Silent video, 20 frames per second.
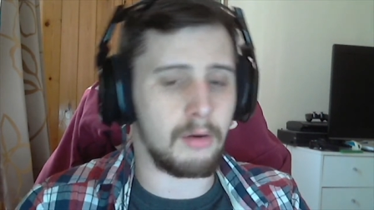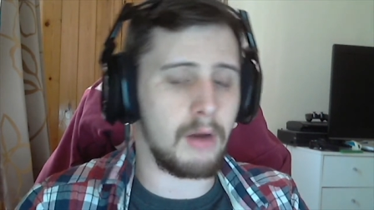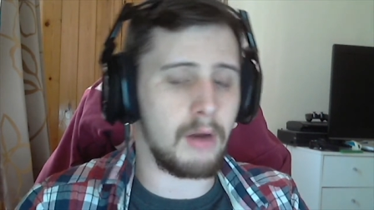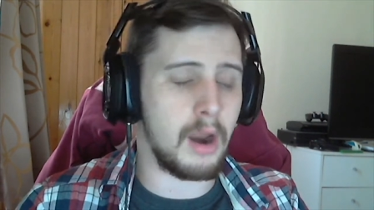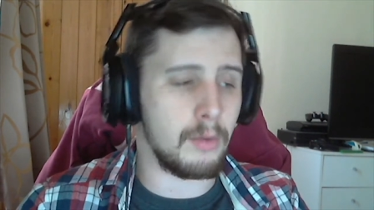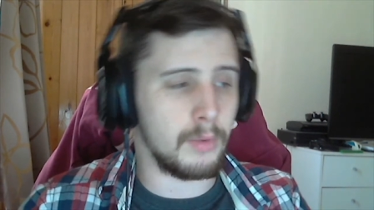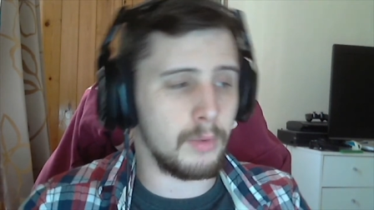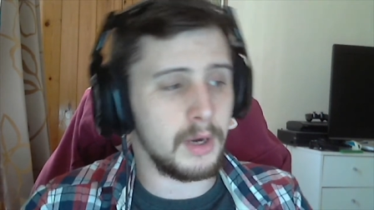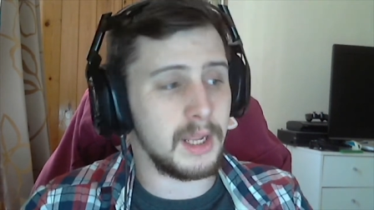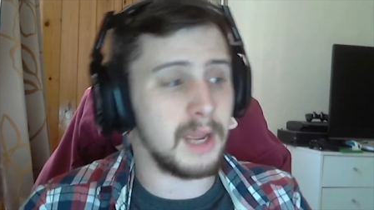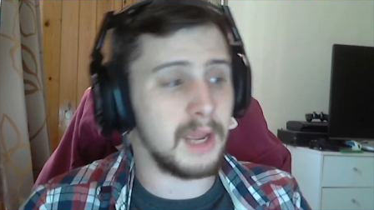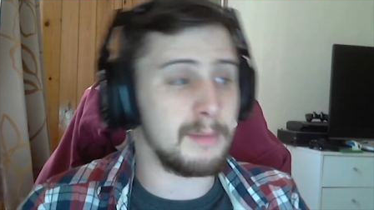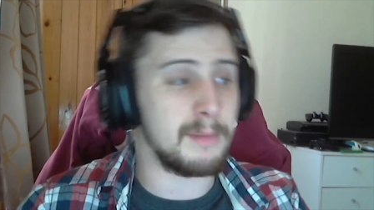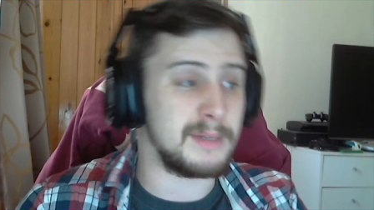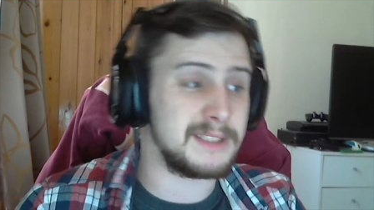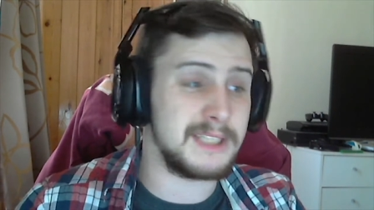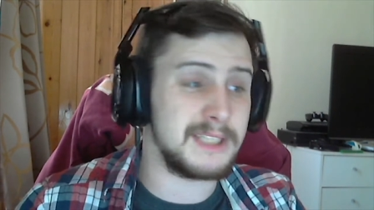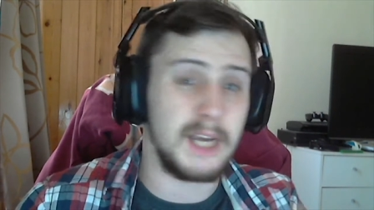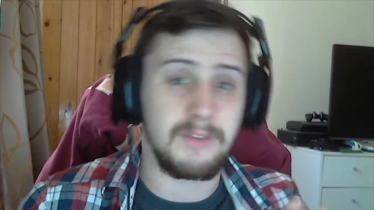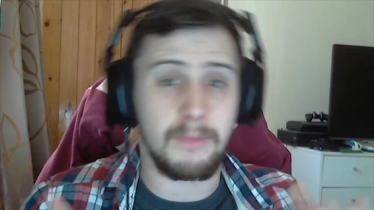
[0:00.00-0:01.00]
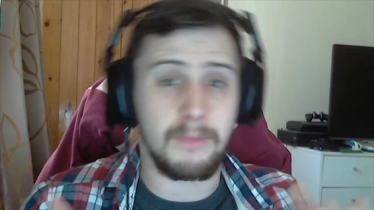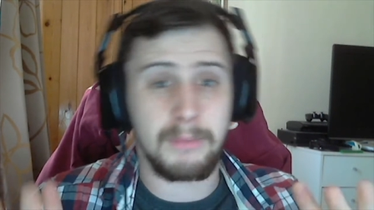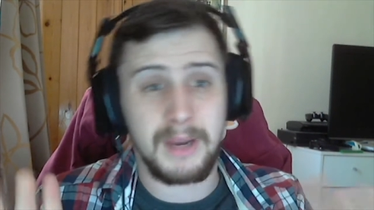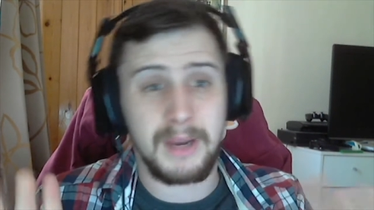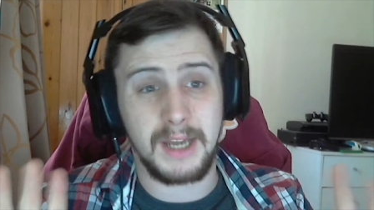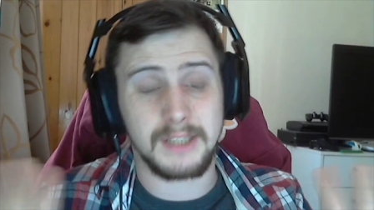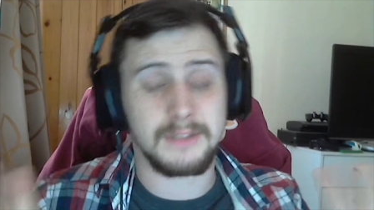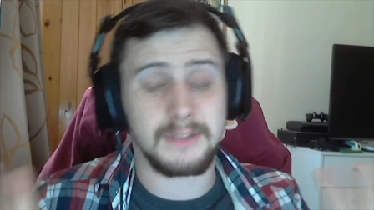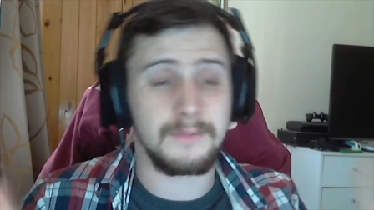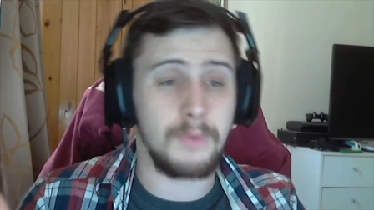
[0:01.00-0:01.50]
I want to get myself a
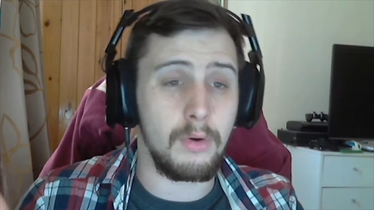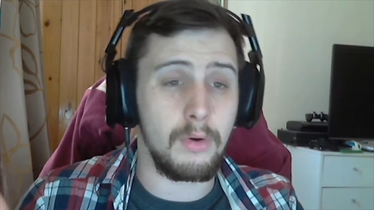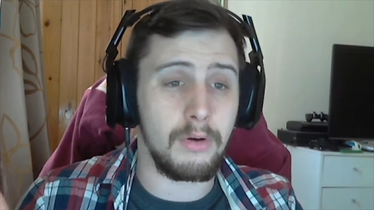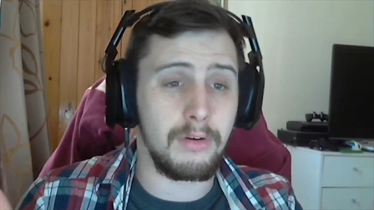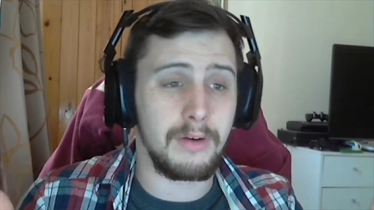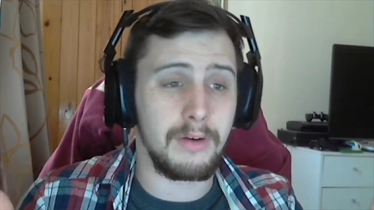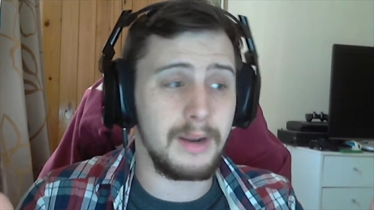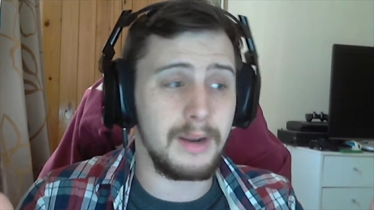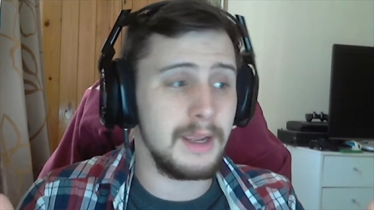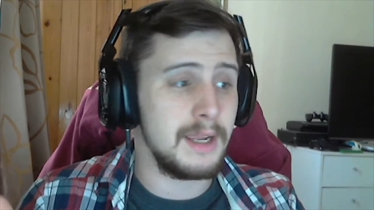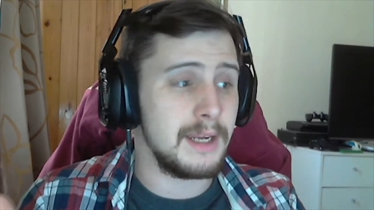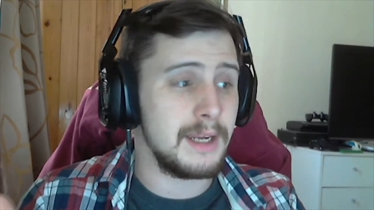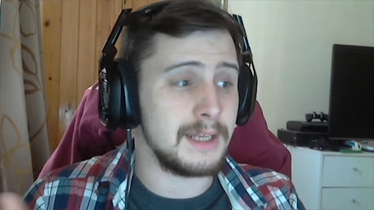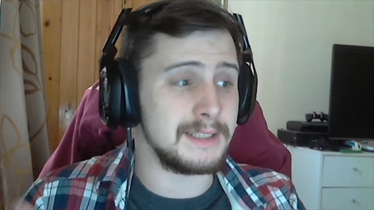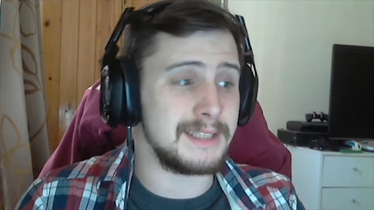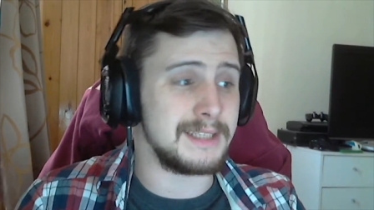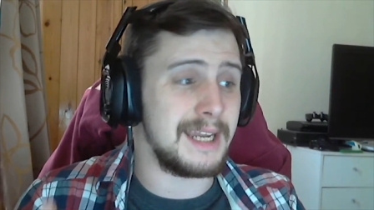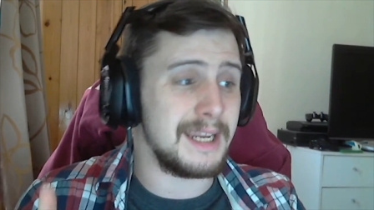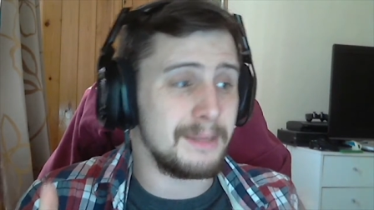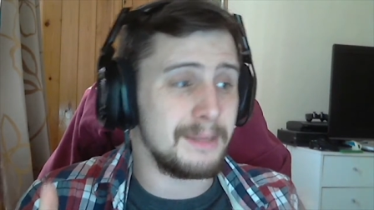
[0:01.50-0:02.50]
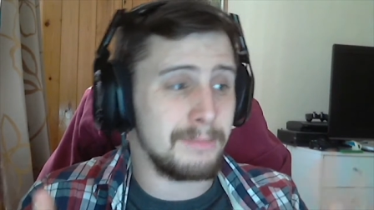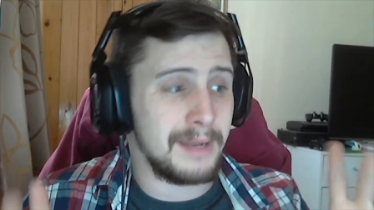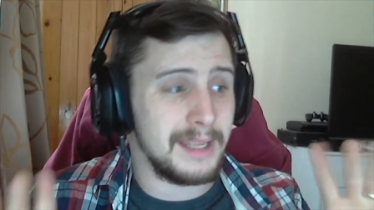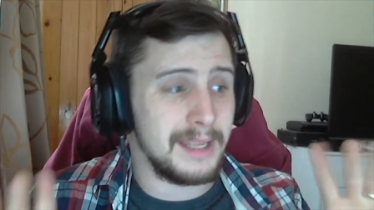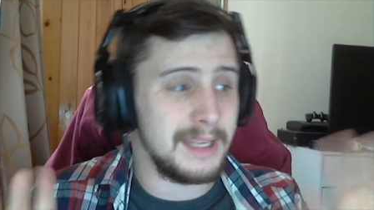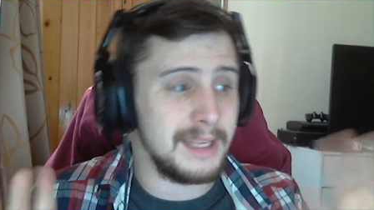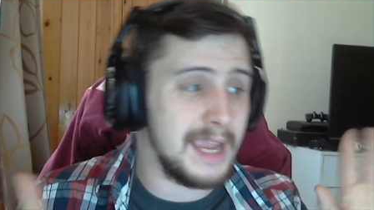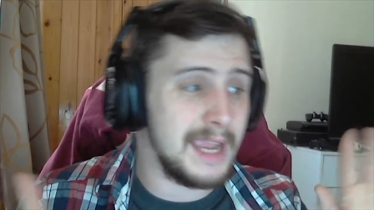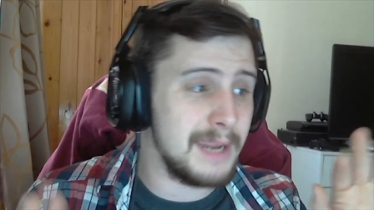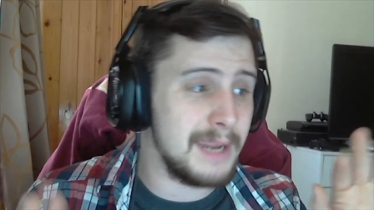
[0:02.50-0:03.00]
PS4 because I can play
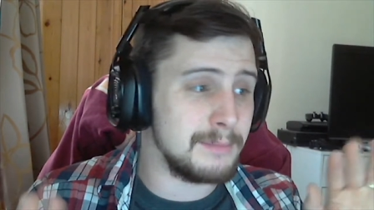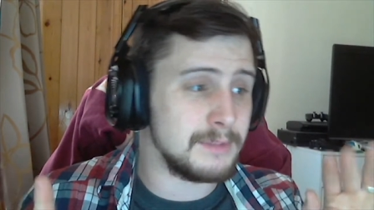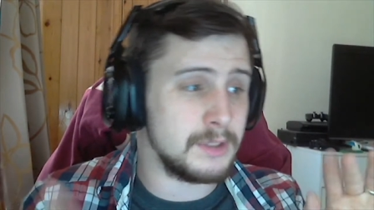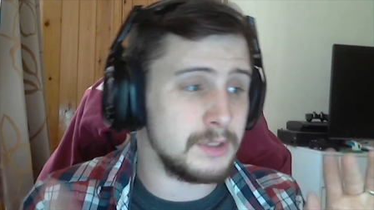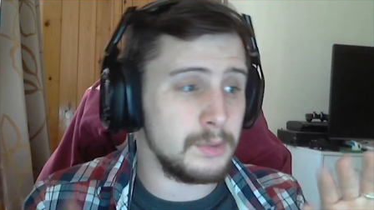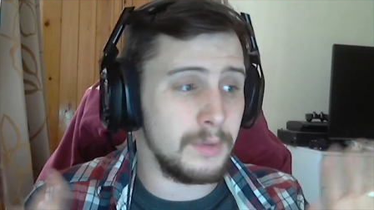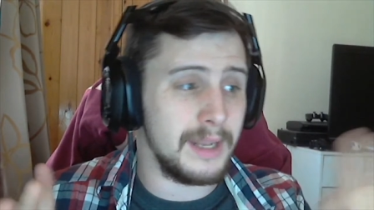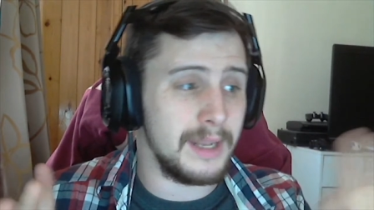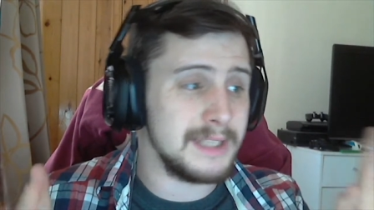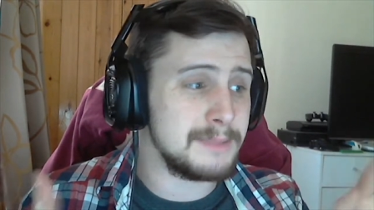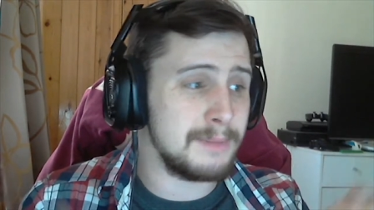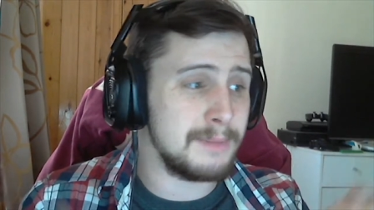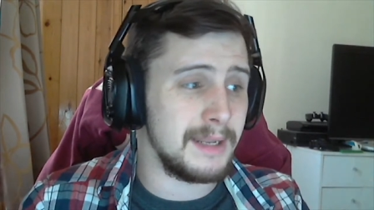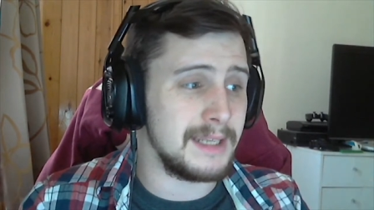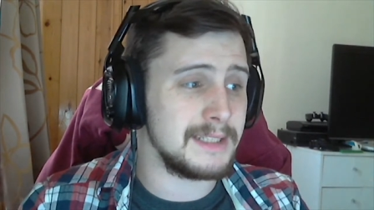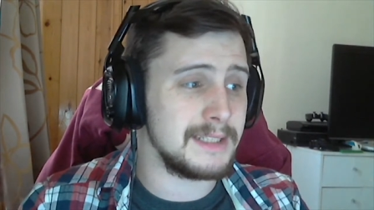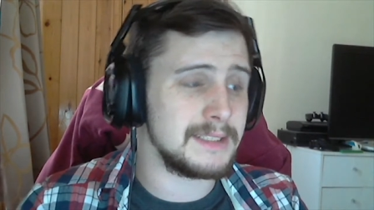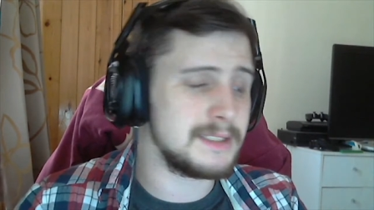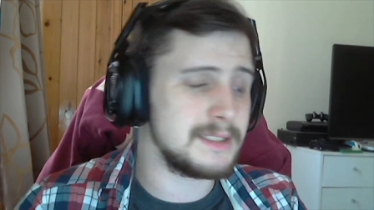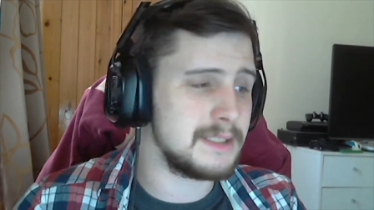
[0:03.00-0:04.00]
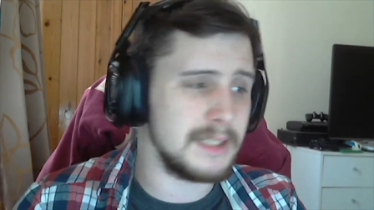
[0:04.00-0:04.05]
games and do Let's Plays,